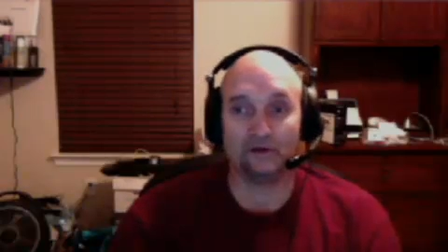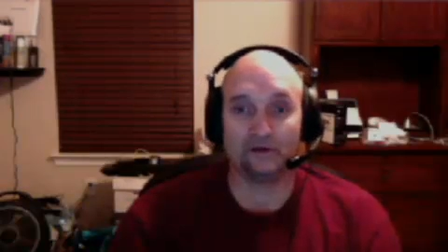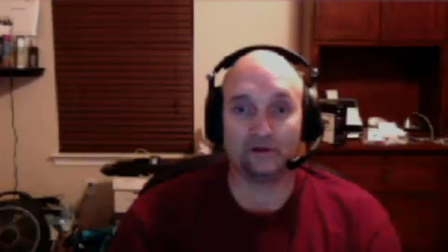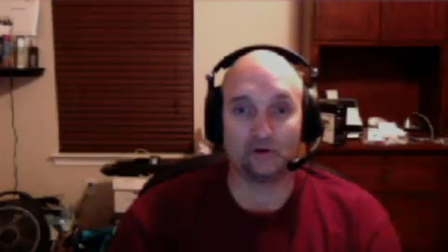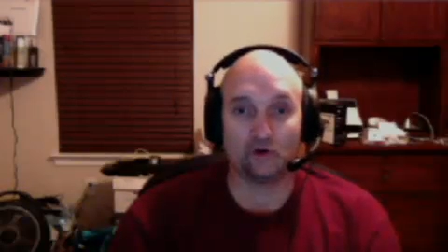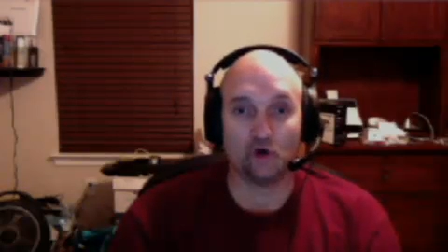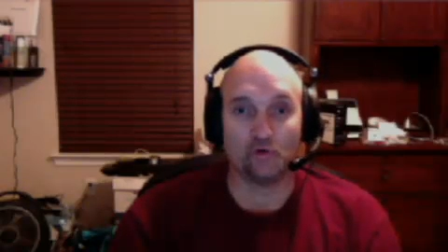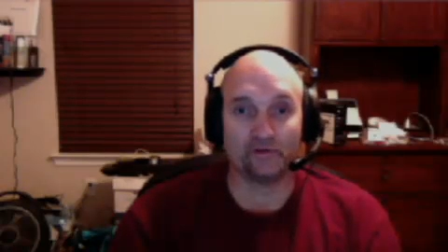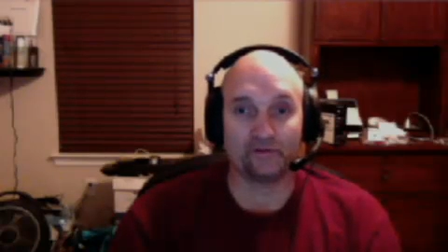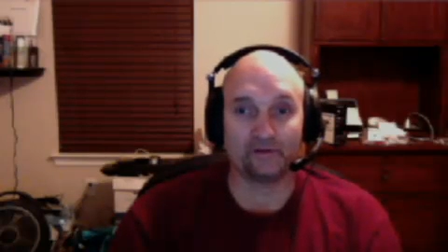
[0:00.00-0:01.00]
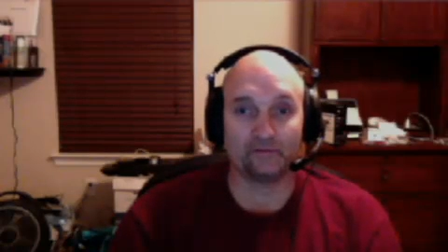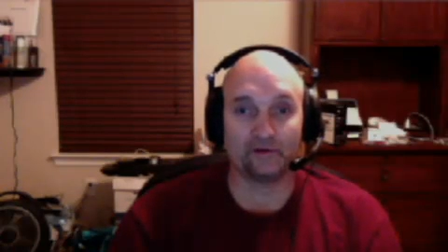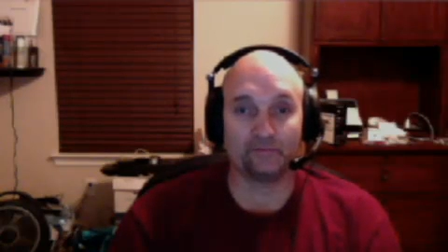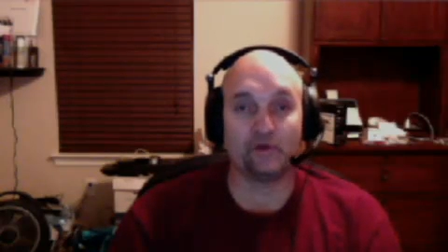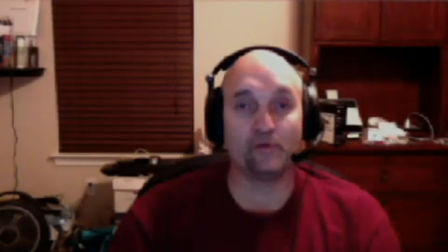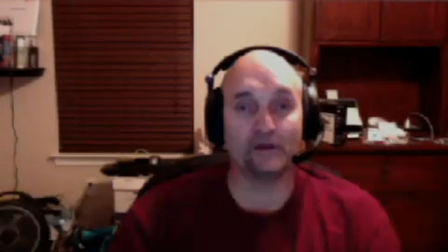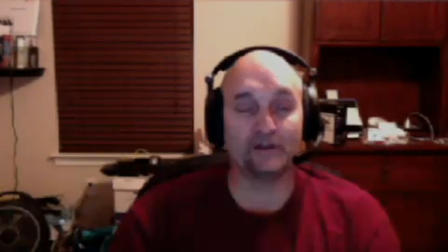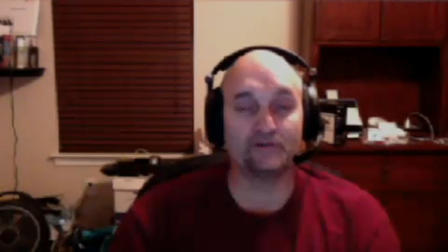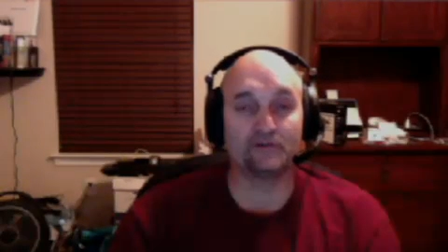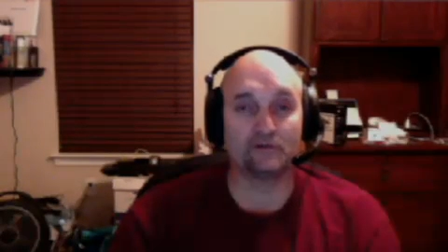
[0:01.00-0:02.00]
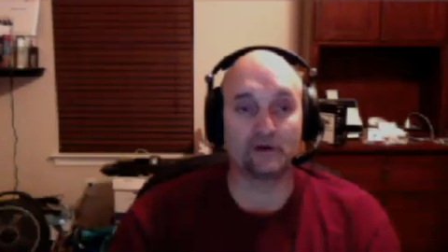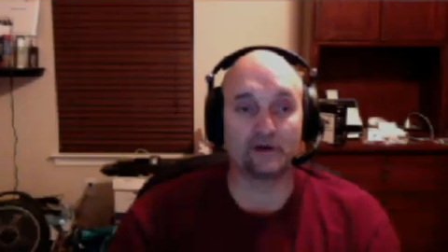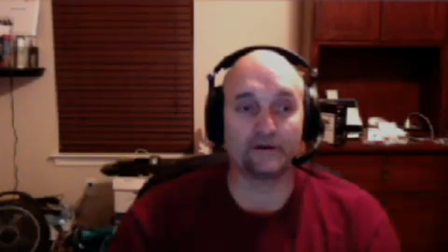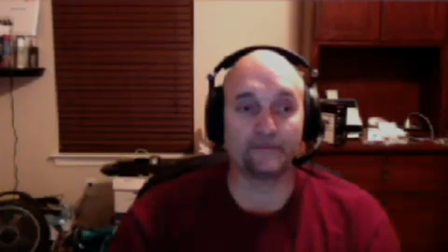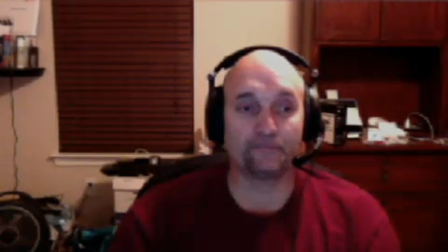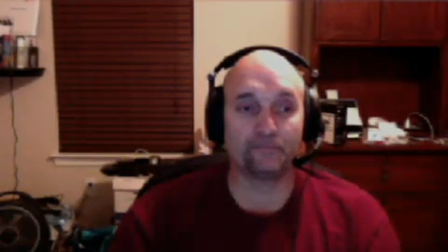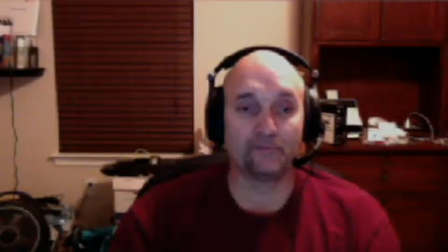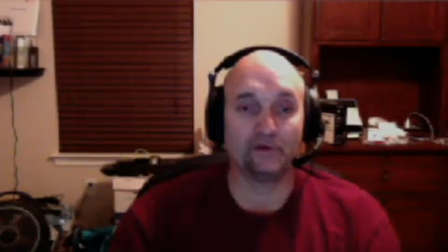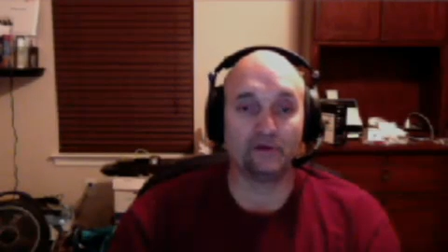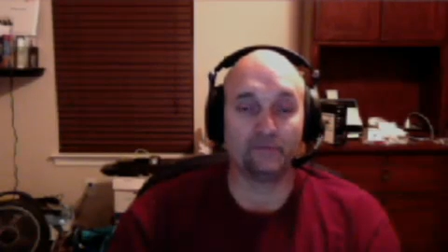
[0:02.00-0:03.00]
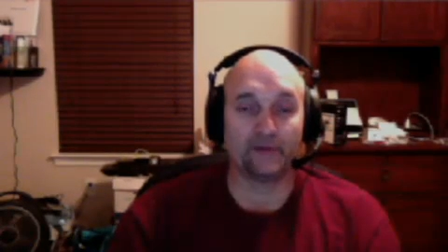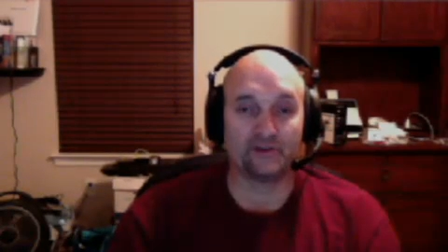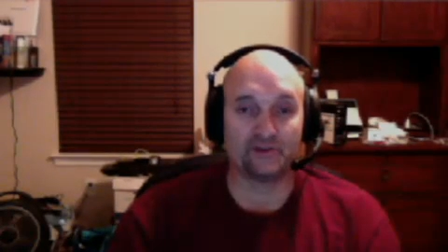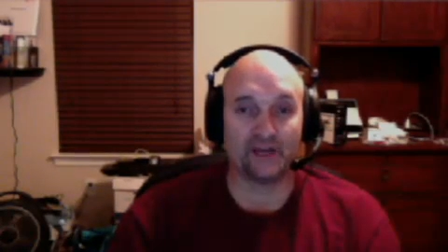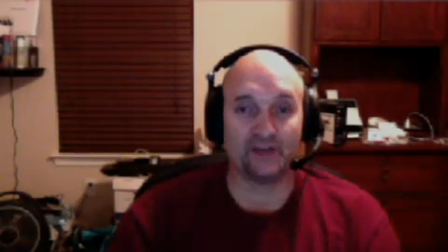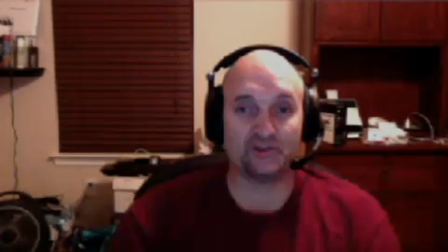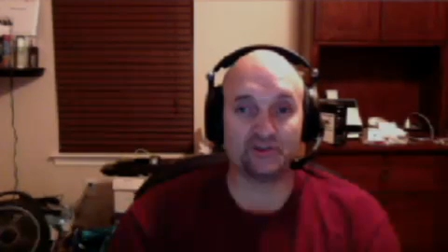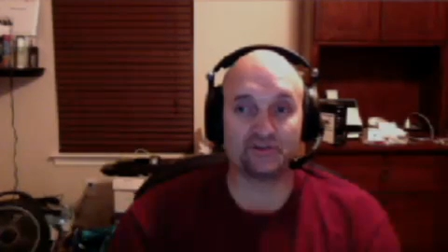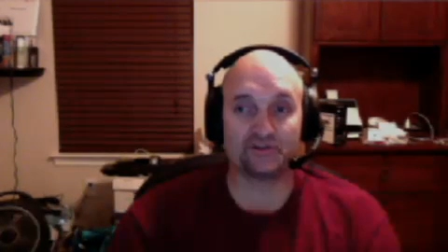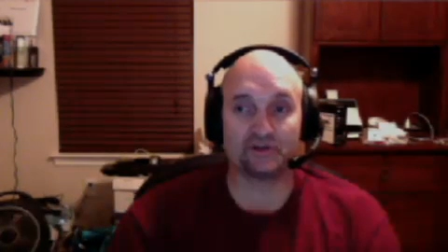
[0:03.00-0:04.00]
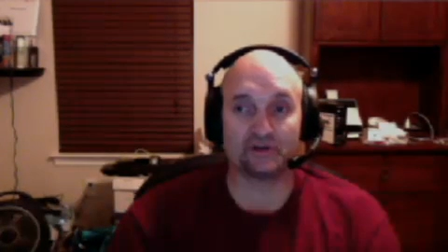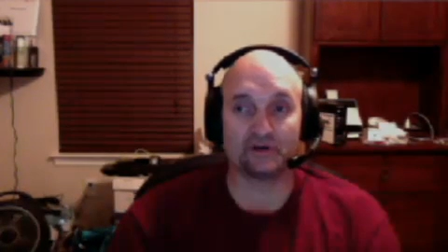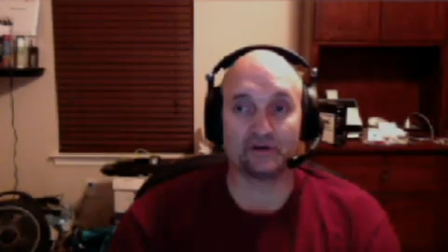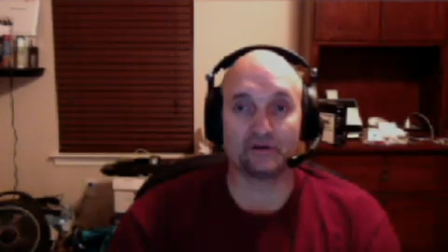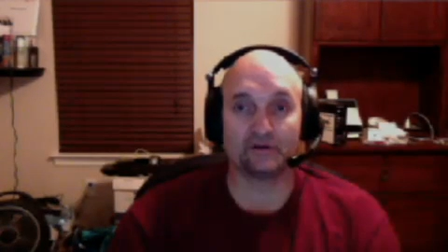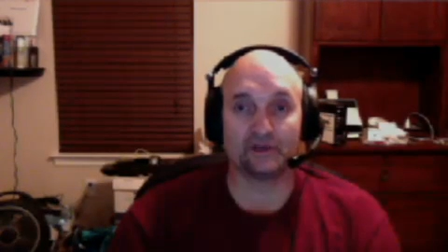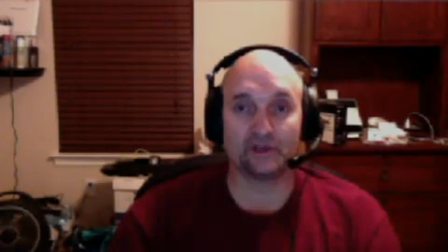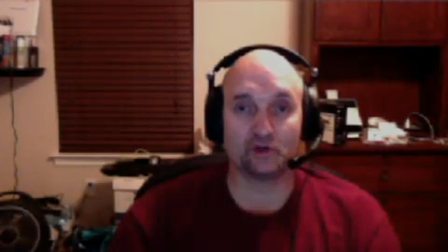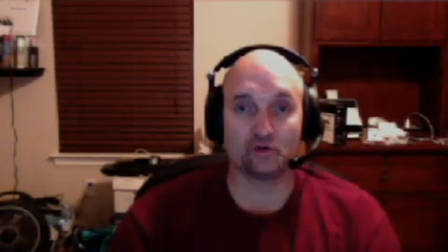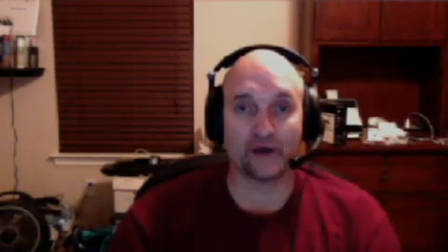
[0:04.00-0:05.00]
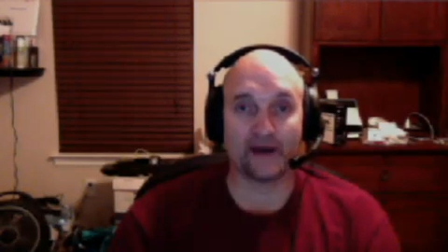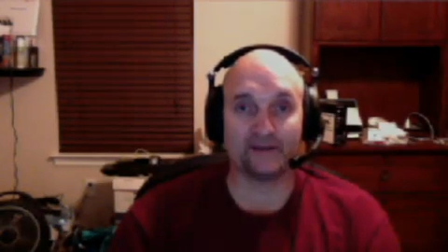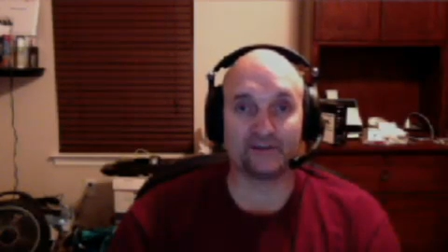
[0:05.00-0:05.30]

you know, go with it, but be willing to make changes in your writing